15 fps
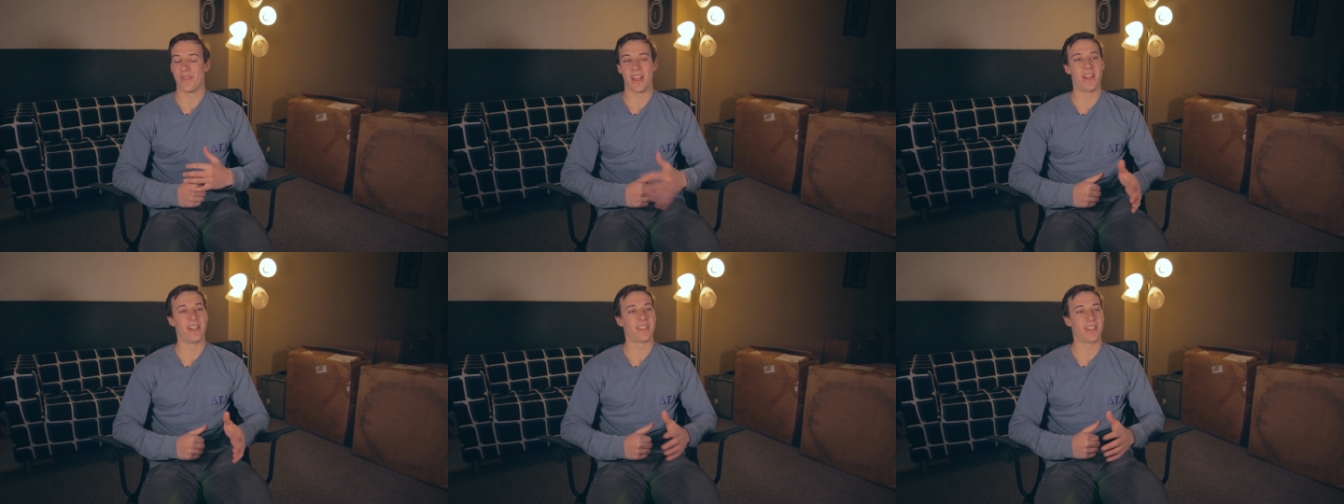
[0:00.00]

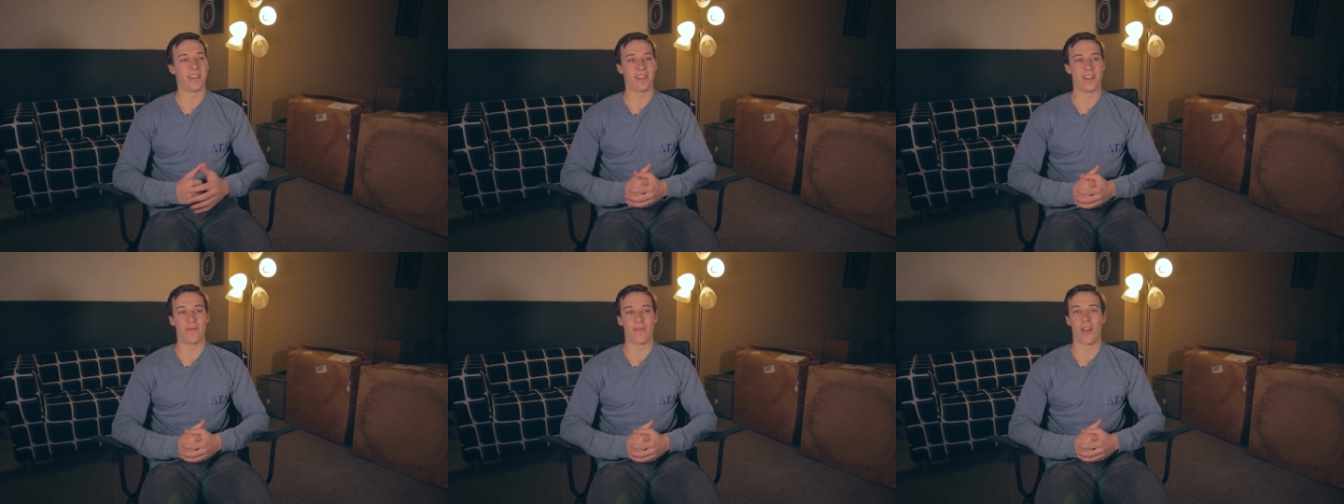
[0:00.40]

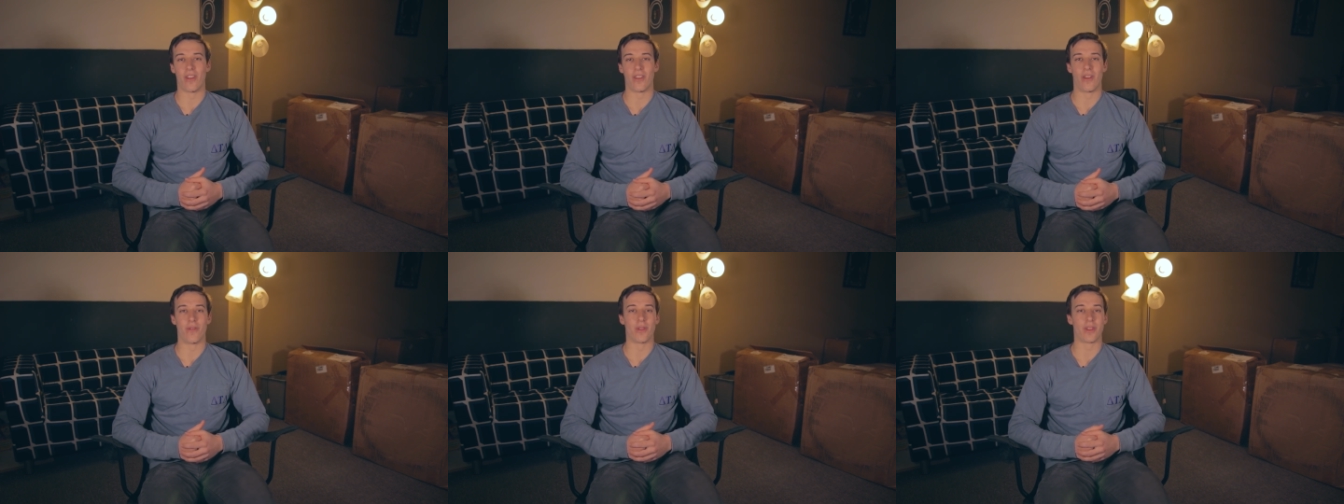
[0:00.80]
instantly fell
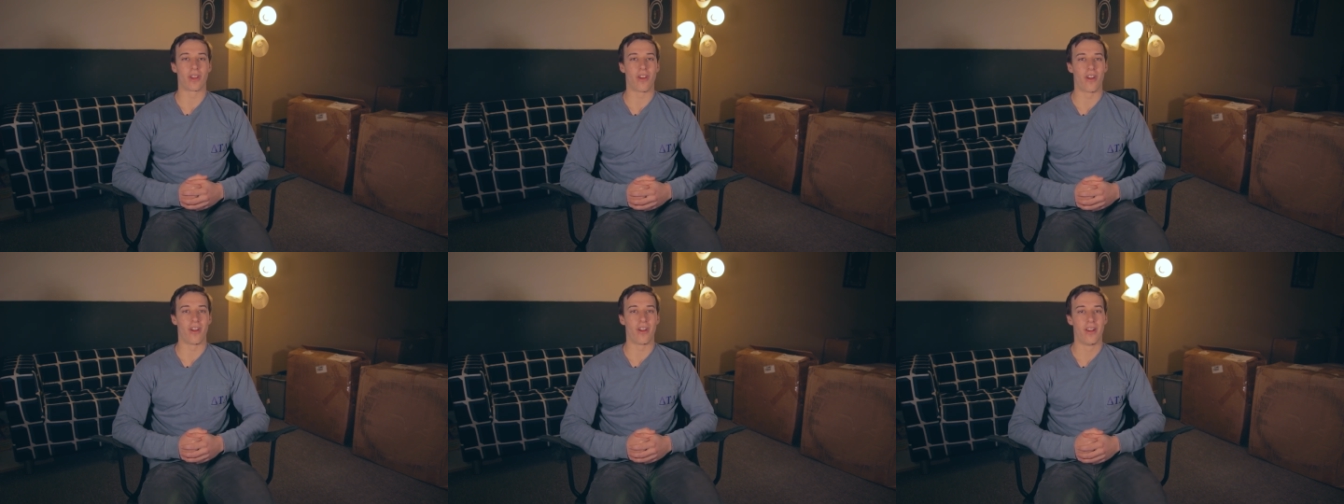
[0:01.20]
in love with the
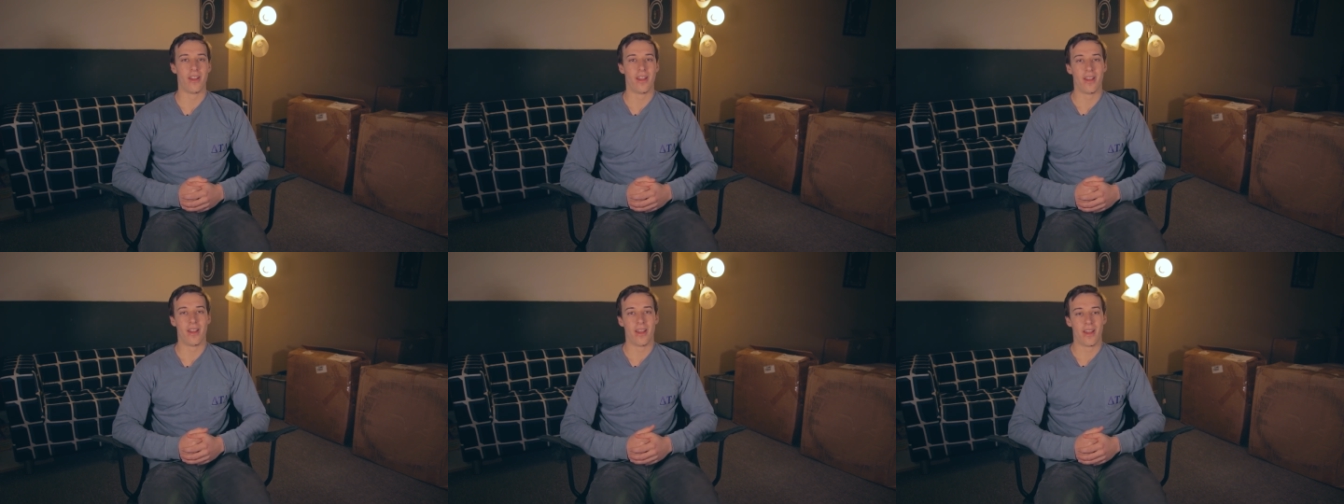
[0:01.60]
car
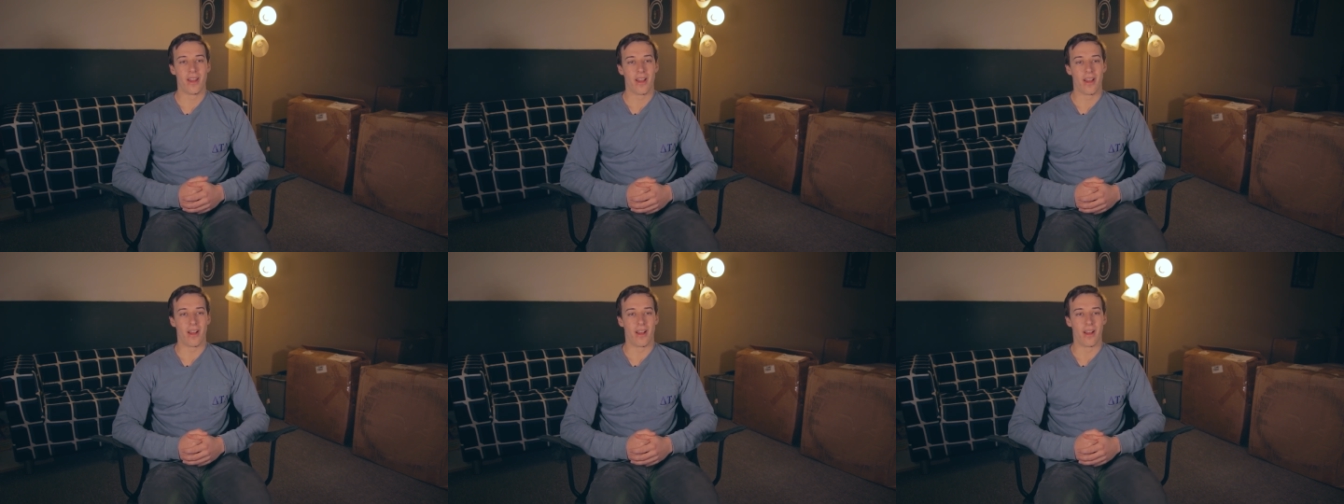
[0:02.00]

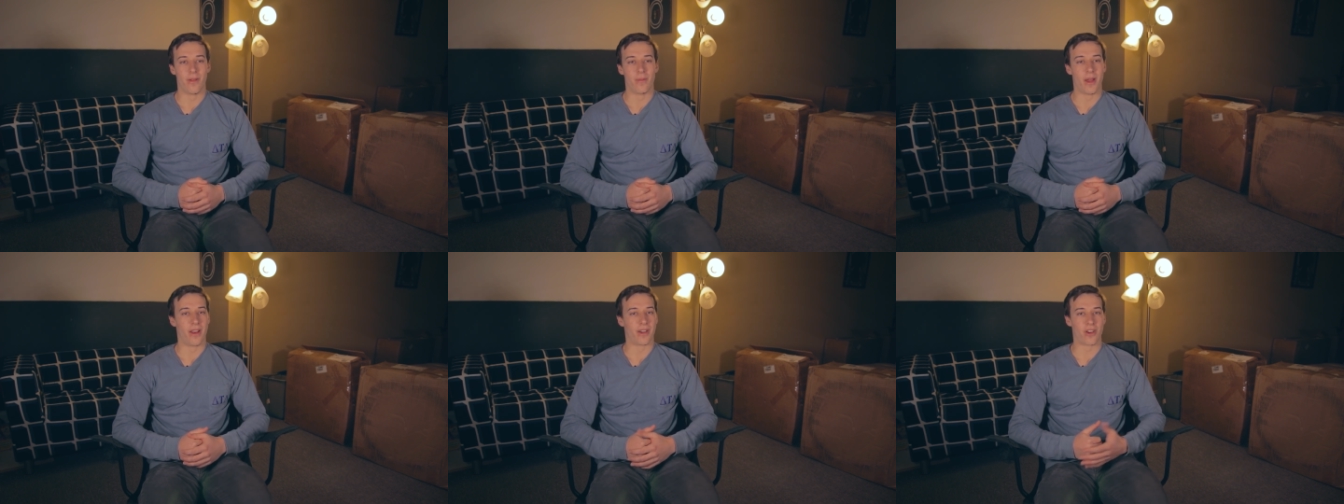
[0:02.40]

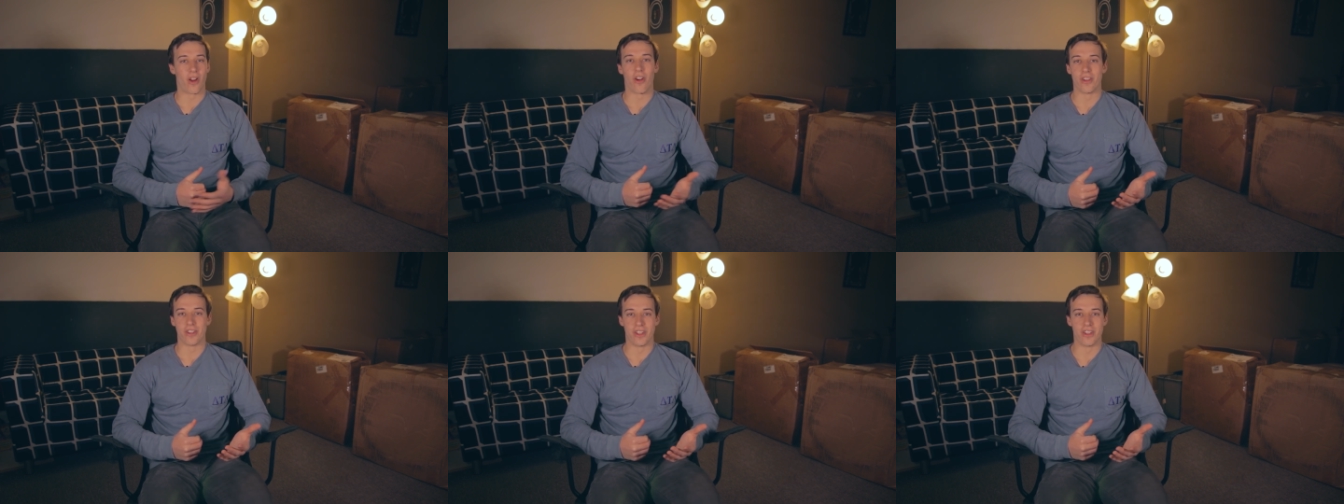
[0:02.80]
um, and
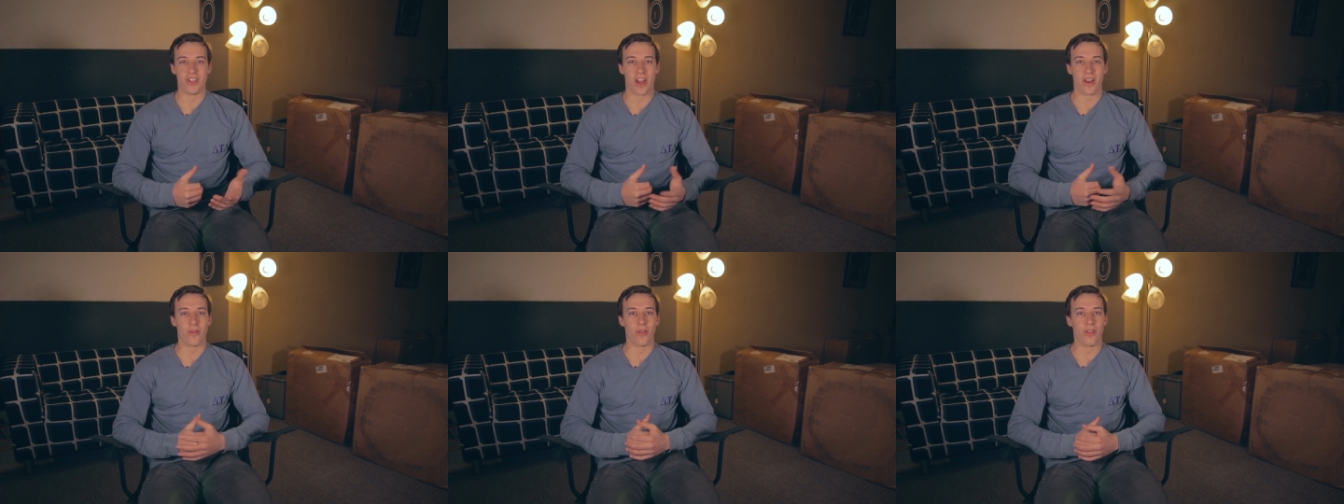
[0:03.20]
cars in
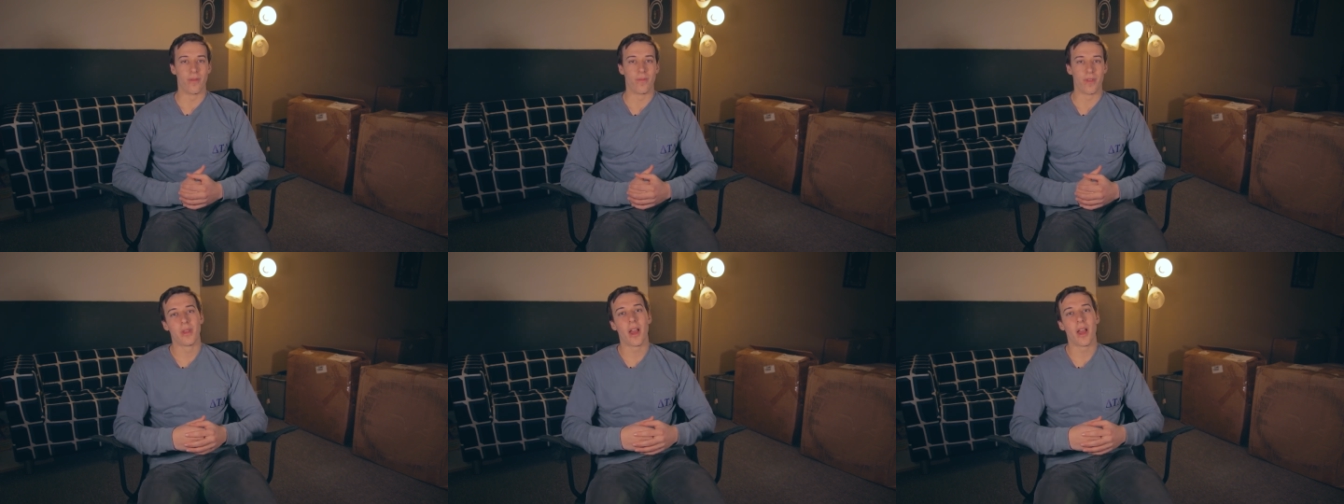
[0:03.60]
general.